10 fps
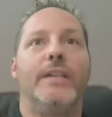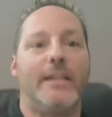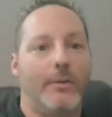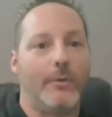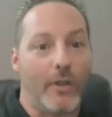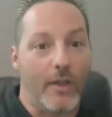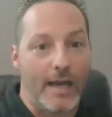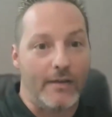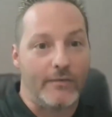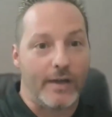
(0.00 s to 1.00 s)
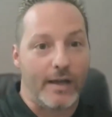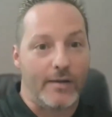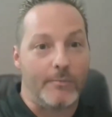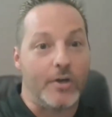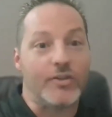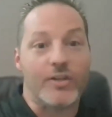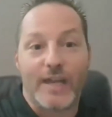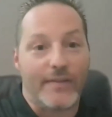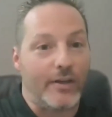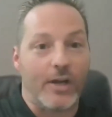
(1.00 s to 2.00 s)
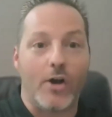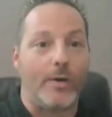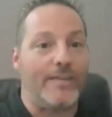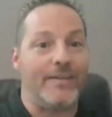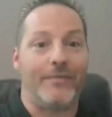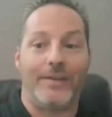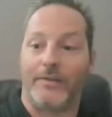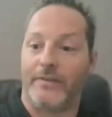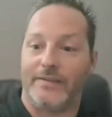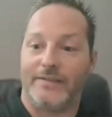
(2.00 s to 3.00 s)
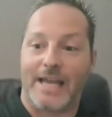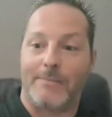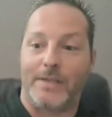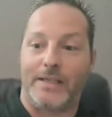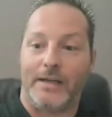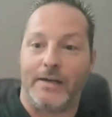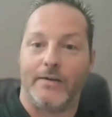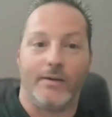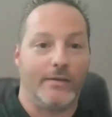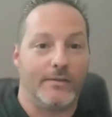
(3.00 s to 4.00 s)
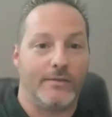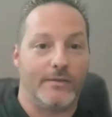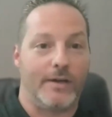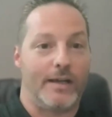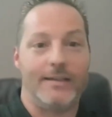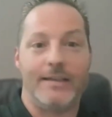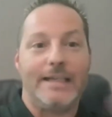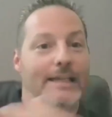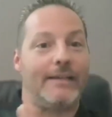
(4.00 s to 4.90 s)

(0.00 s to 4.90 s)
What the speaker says: dealing with a lot of merchants on the go in the field this time of year, right?